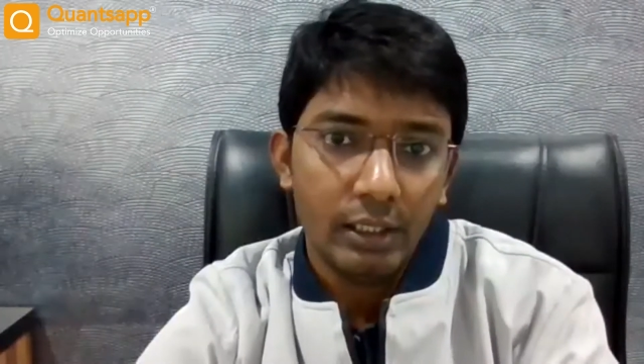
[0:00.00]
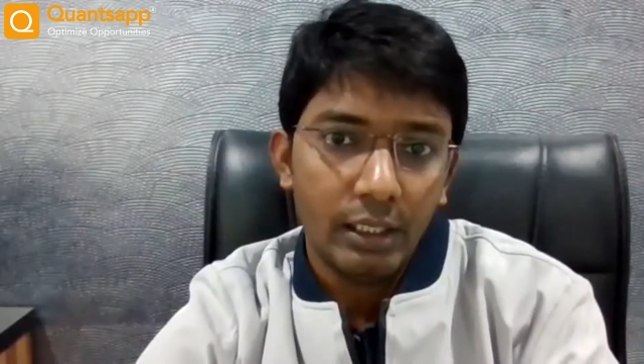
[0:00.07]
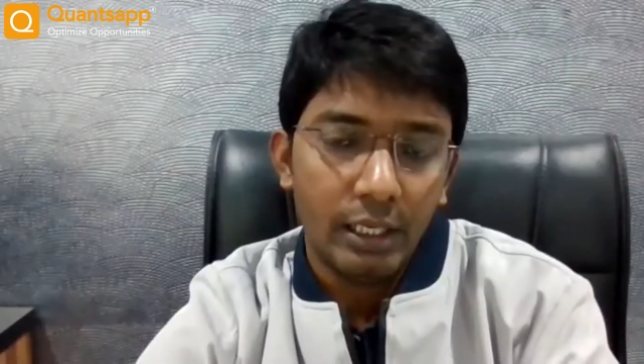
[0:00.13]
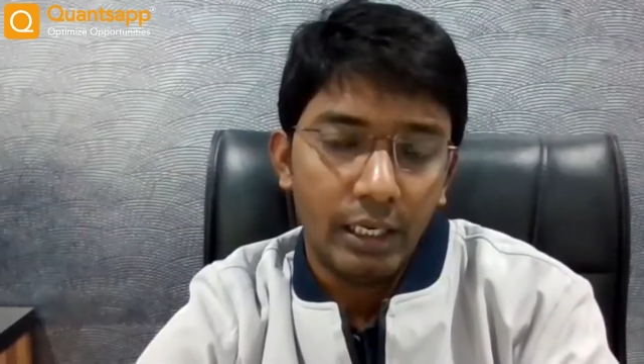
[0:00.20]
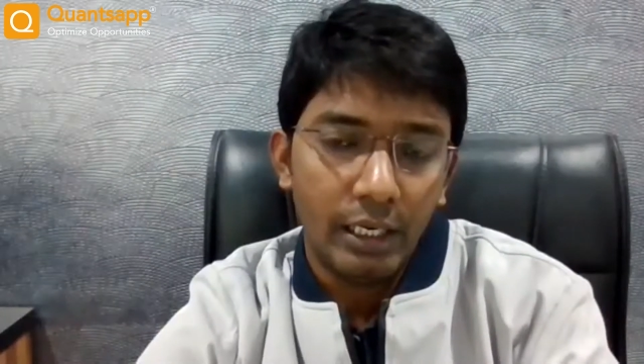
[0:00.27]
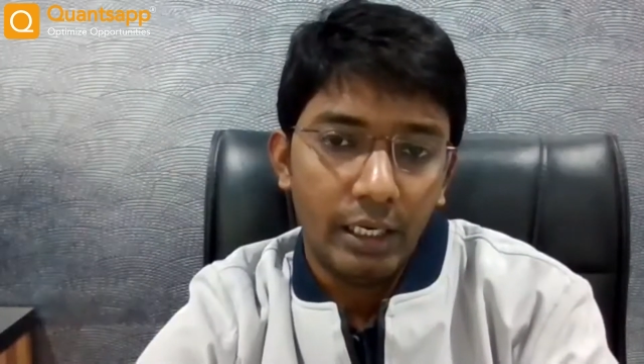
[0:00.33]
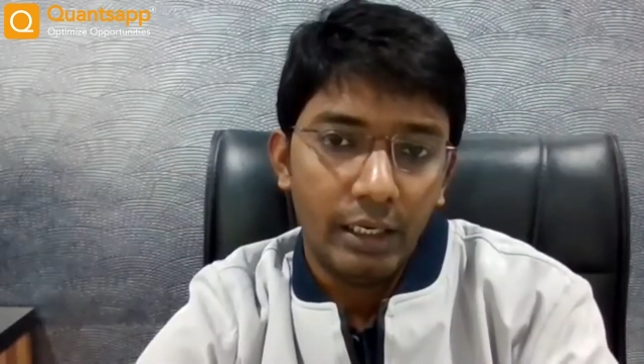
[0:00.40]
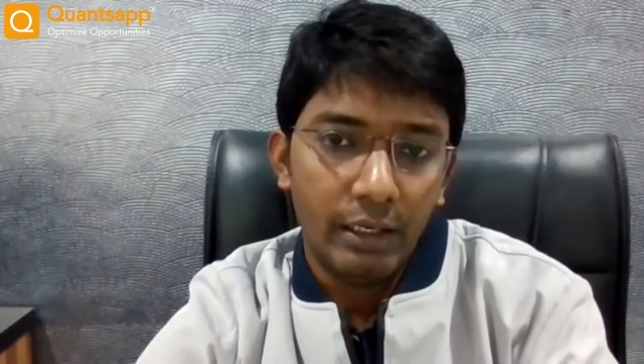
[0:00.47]

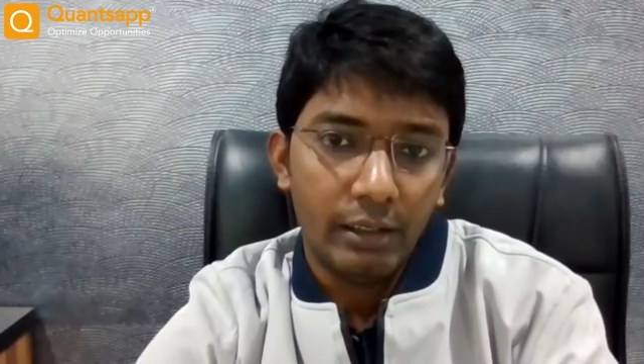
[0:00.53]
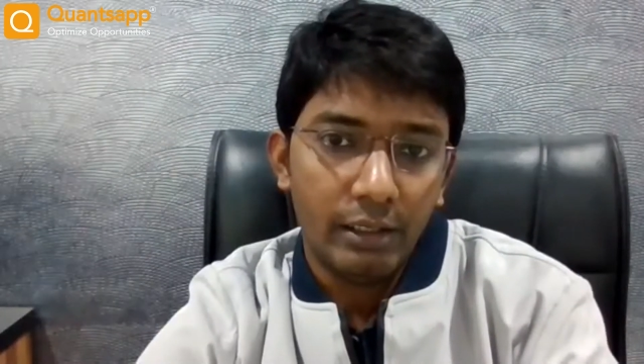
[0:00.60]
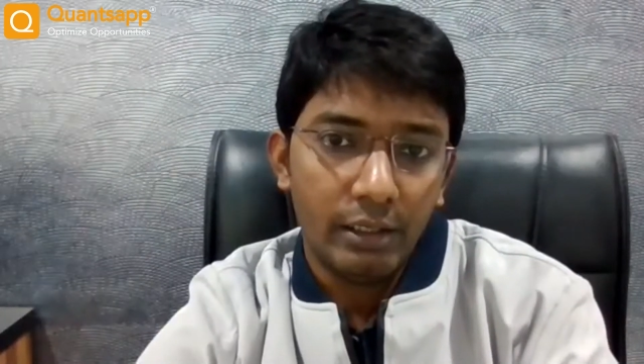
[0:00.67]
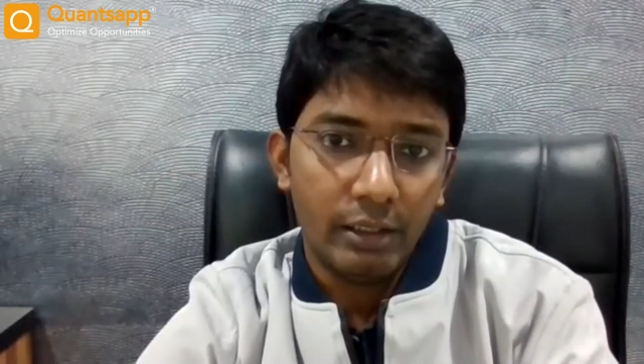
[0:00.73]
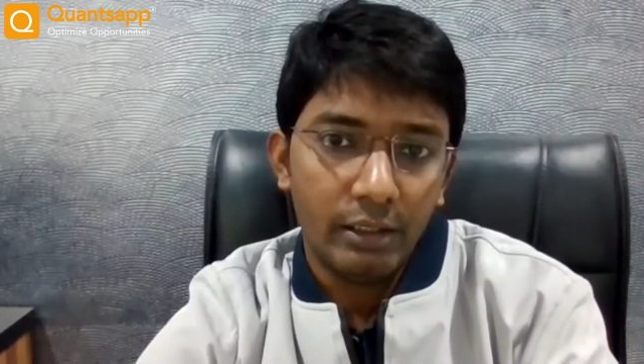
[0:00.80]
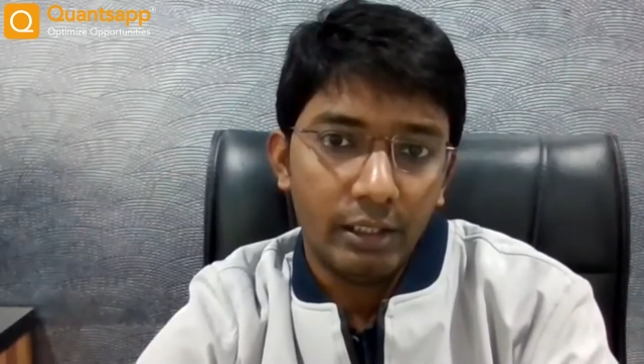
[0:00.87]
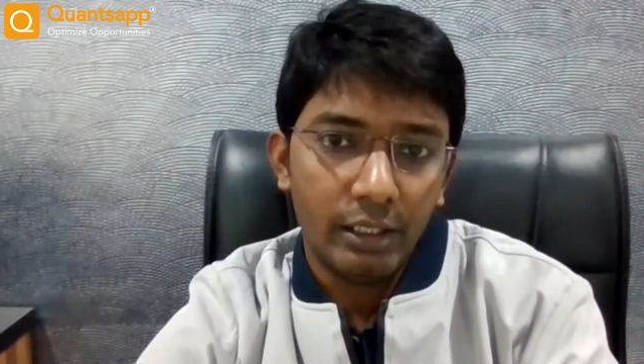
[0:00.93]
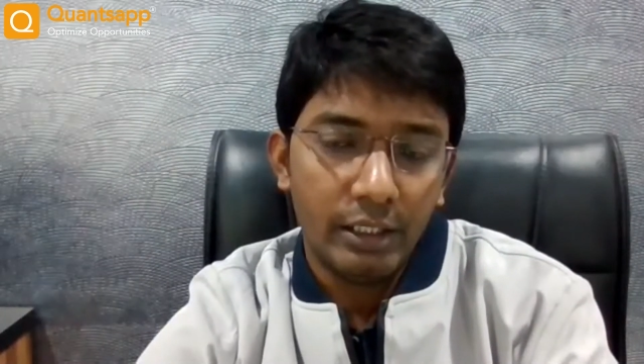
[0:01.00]
And the
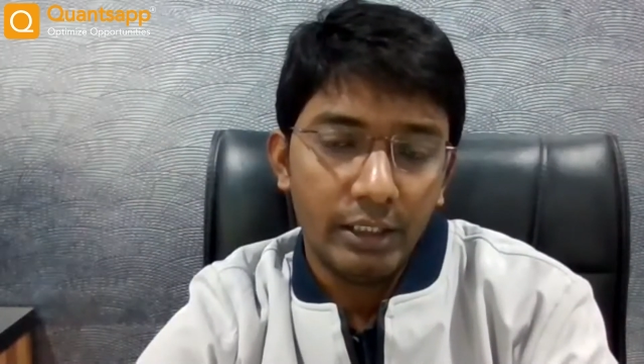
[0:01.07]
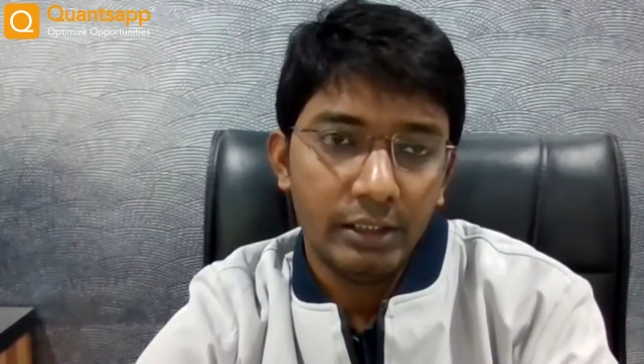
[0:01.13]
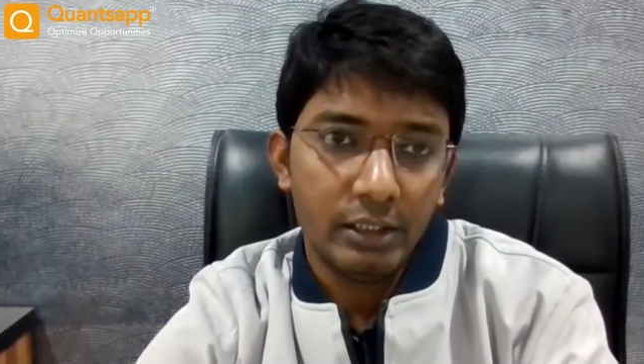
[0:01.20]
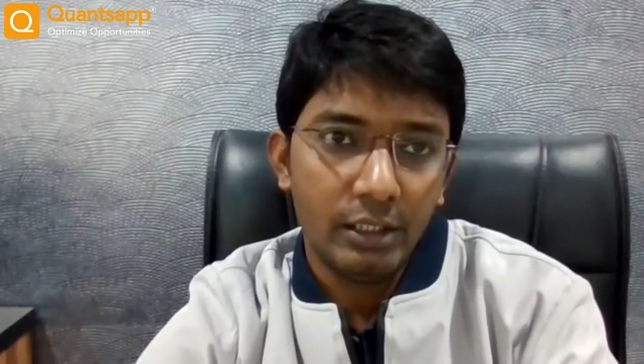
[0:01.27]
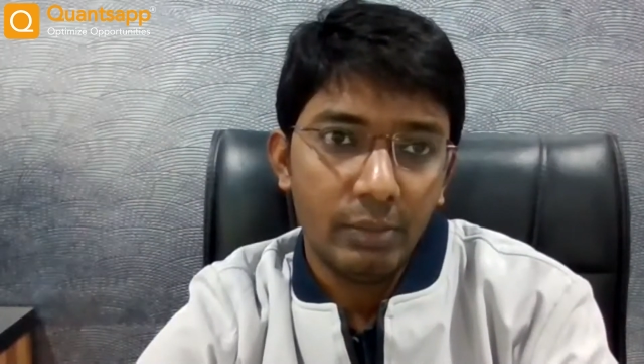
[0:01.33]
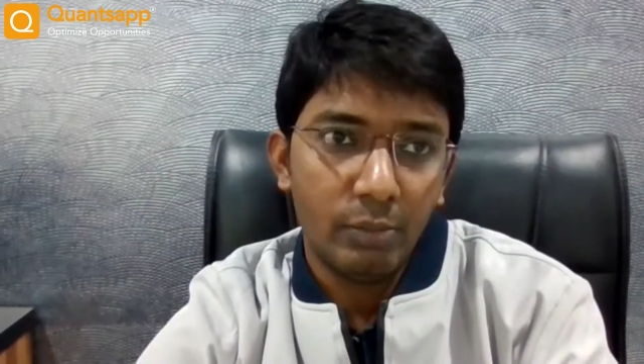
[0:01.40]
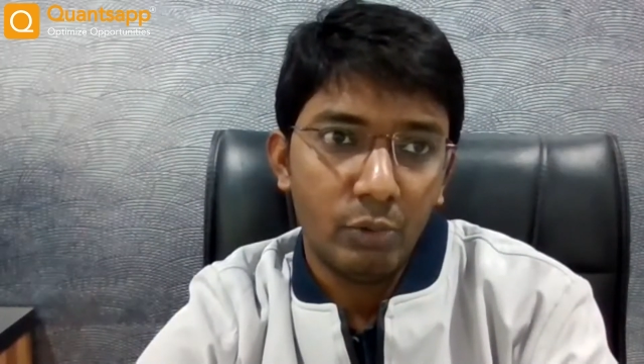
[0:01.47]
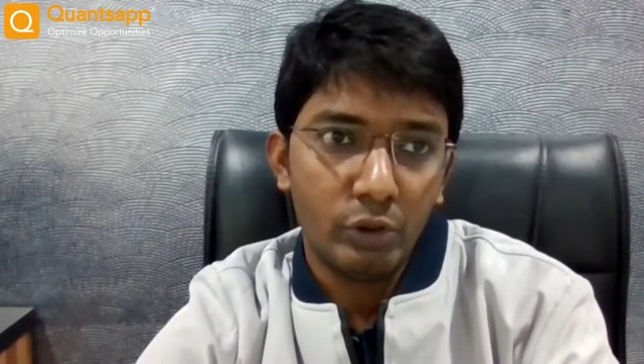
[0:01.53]
other is
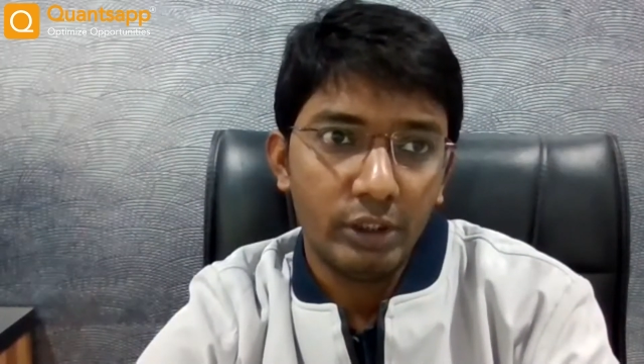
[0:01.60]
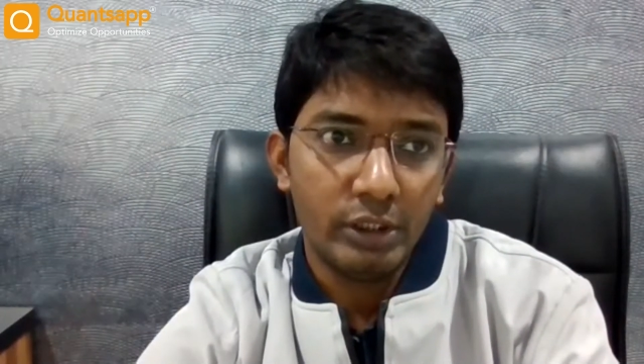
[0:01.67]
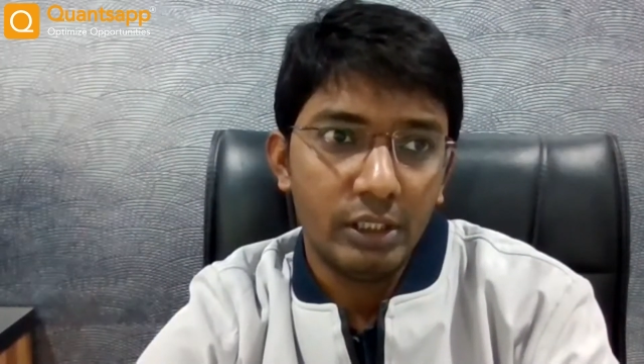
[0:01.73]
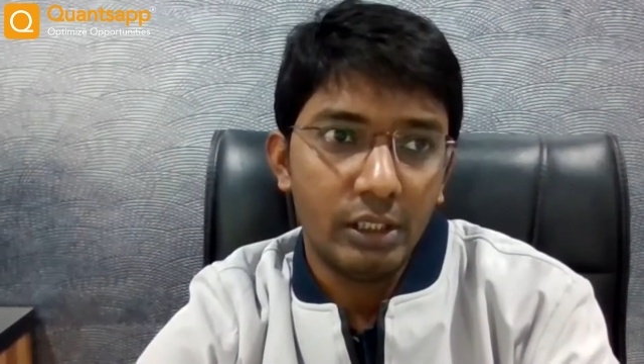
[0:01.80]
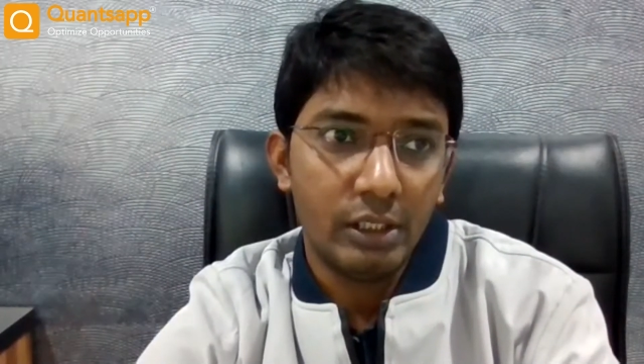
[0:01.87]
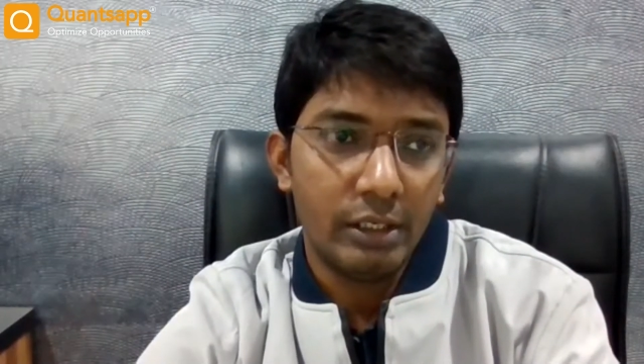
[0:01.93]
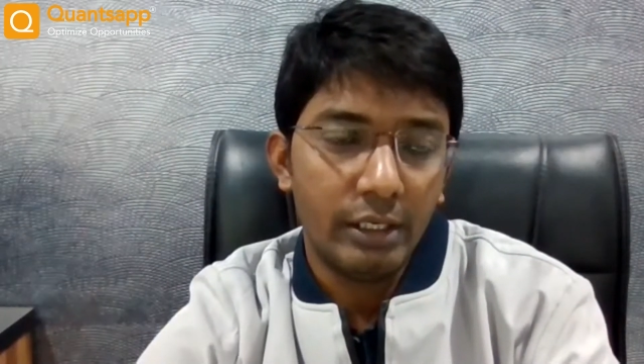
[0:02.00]
positional